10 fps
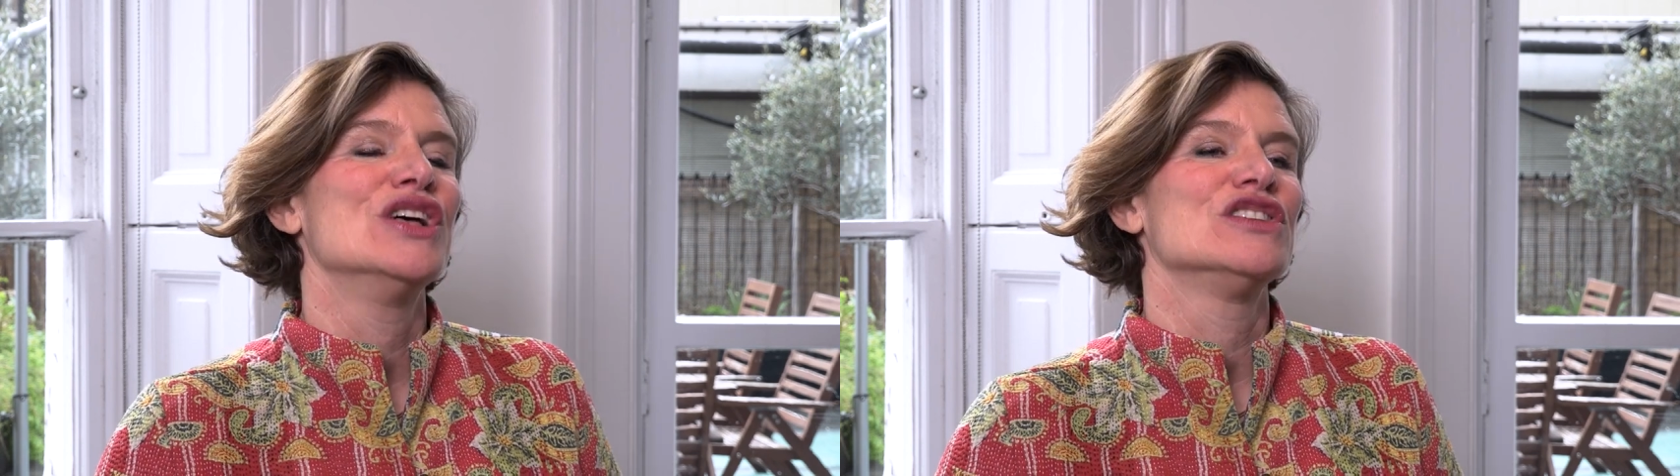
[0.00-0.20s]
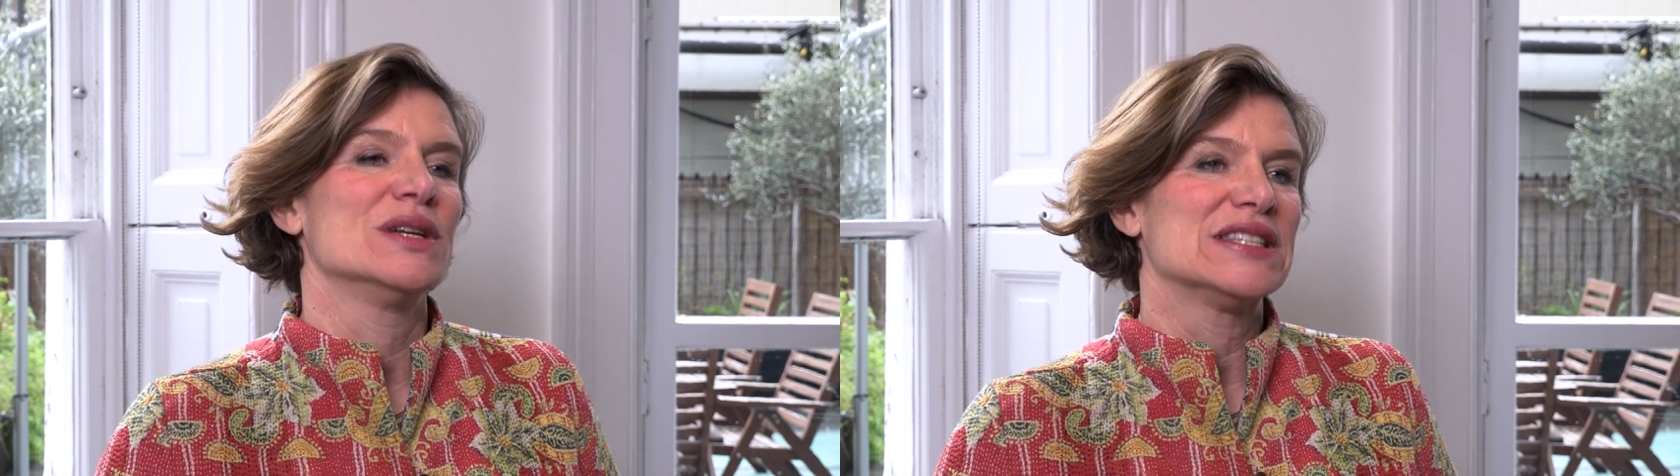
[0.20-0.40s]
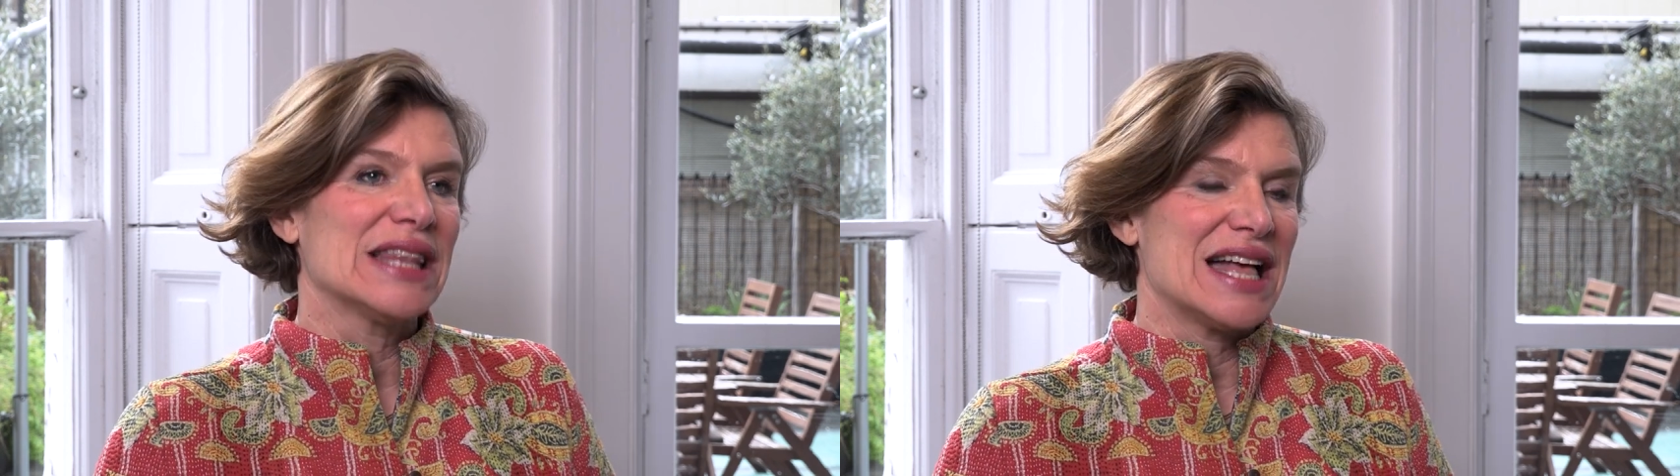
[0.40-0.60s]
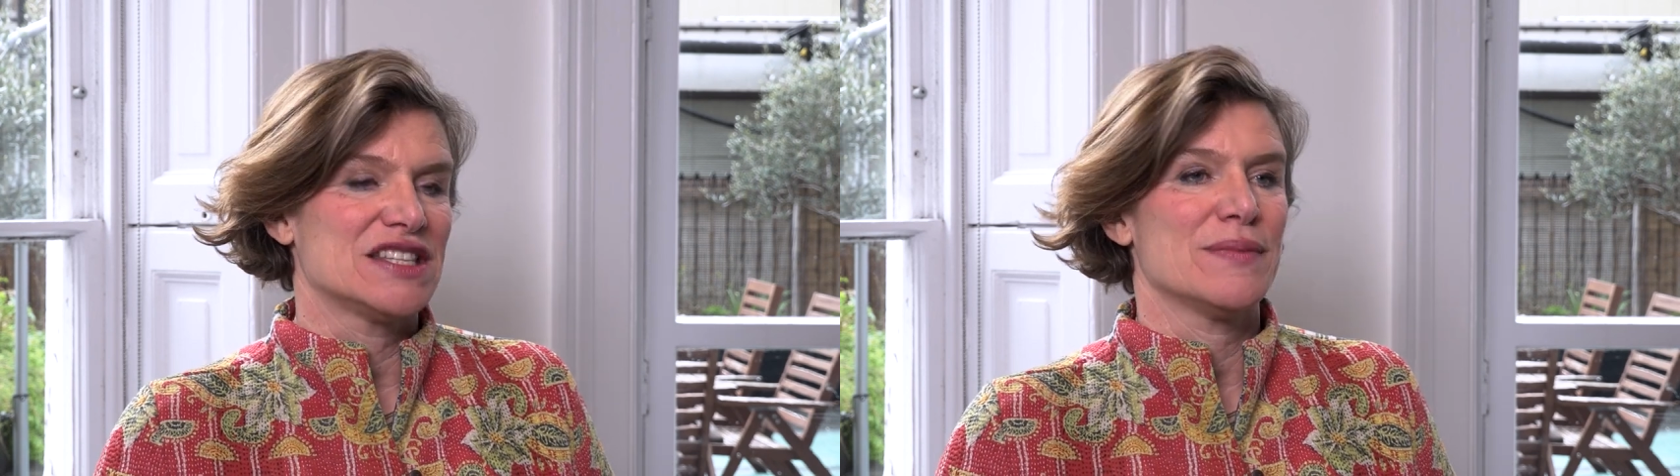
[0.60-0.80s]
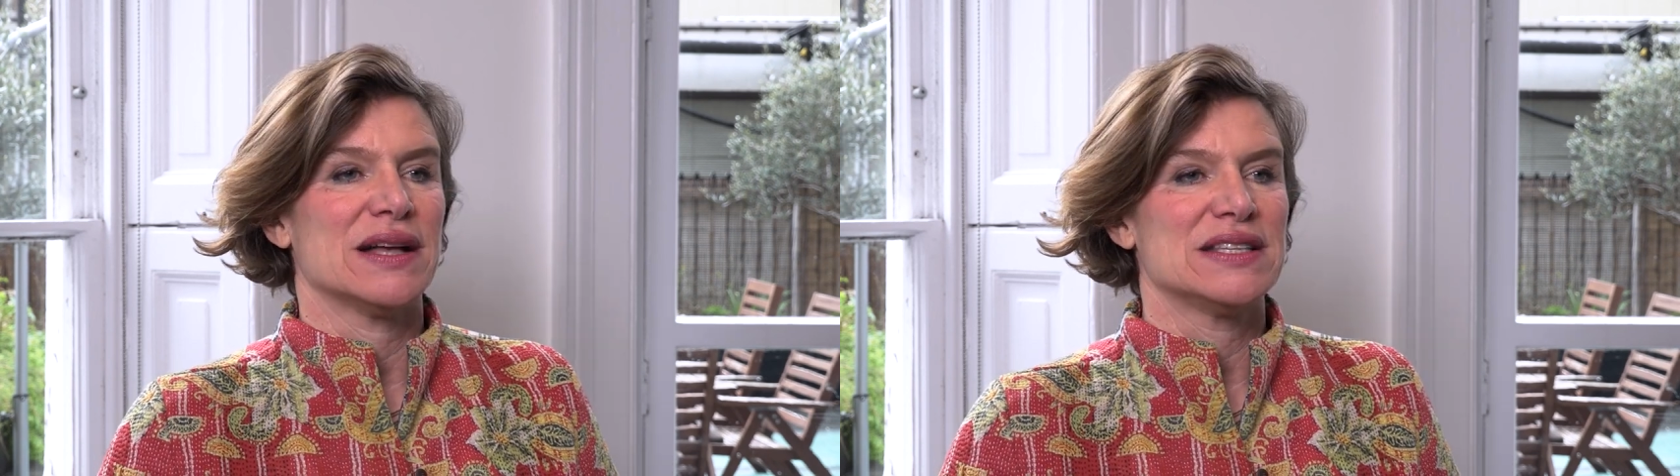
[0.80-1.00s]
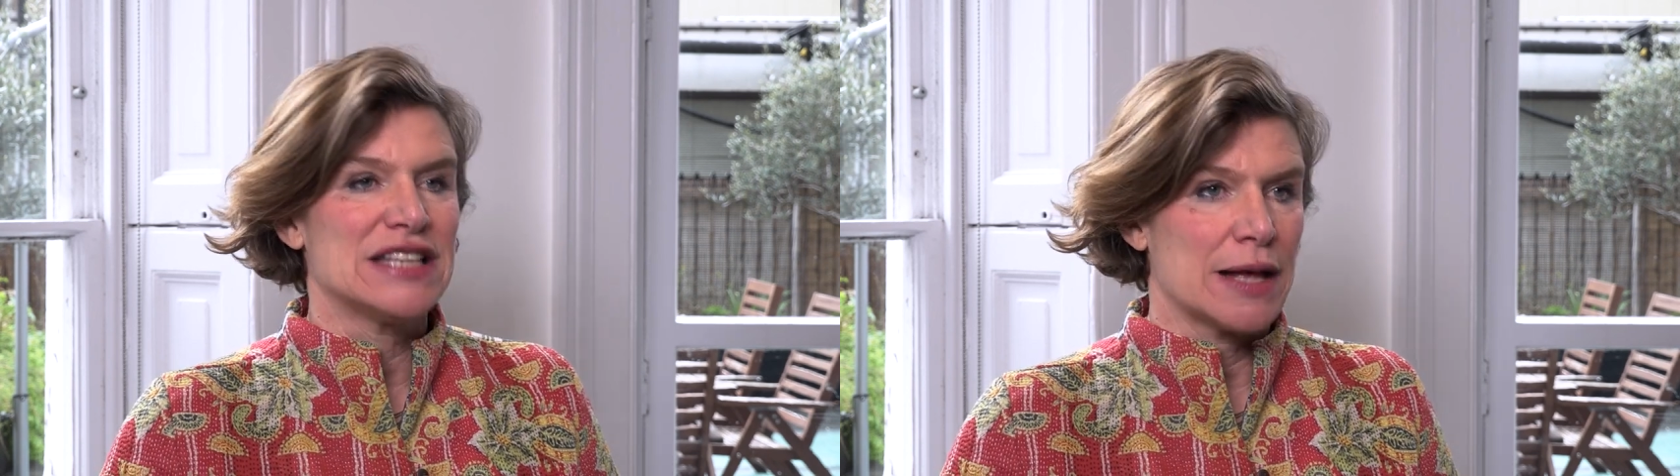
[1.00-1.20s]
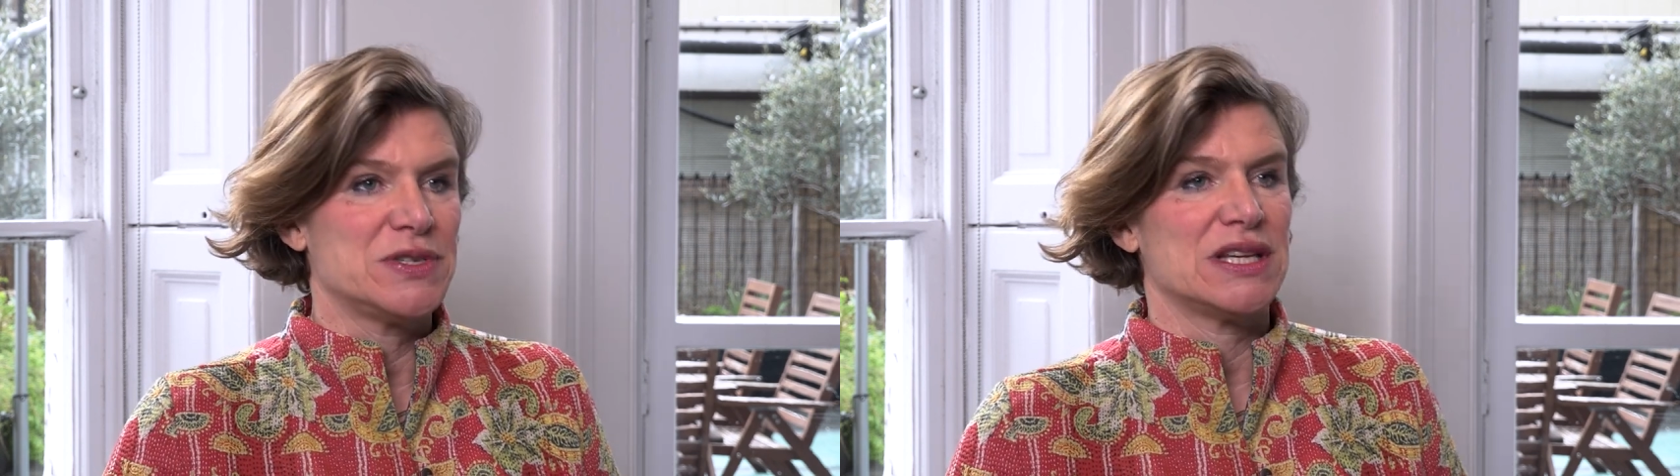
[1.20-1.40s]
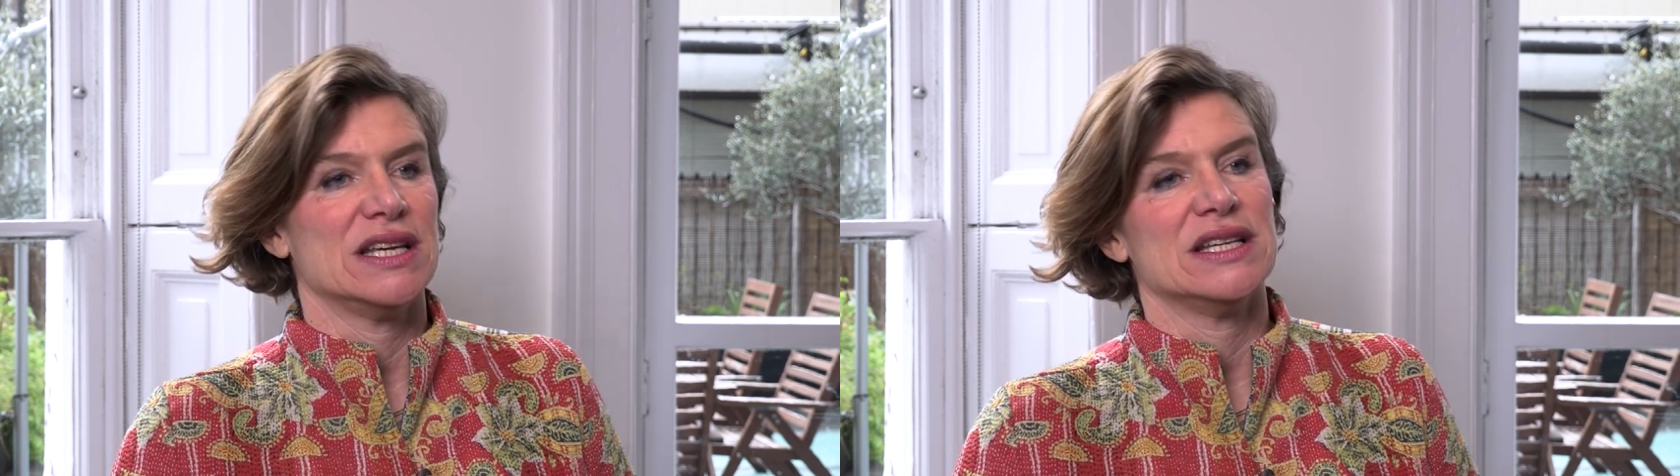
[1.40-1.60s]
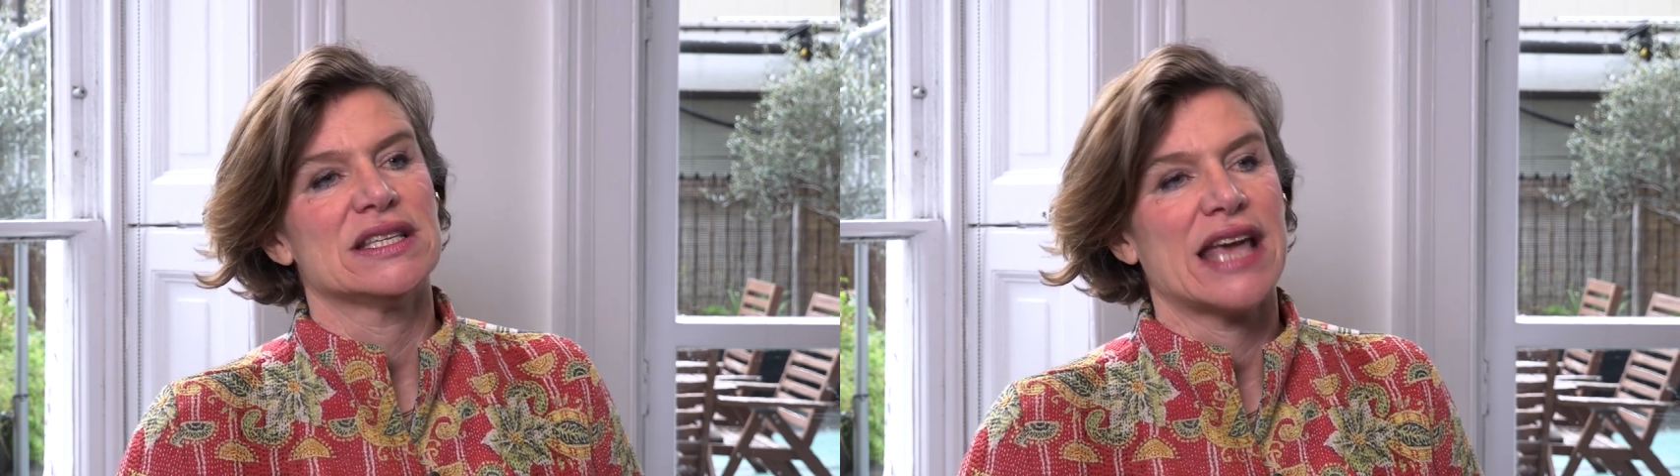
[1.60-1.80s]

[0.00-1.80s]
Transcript: so it's less about subsidies,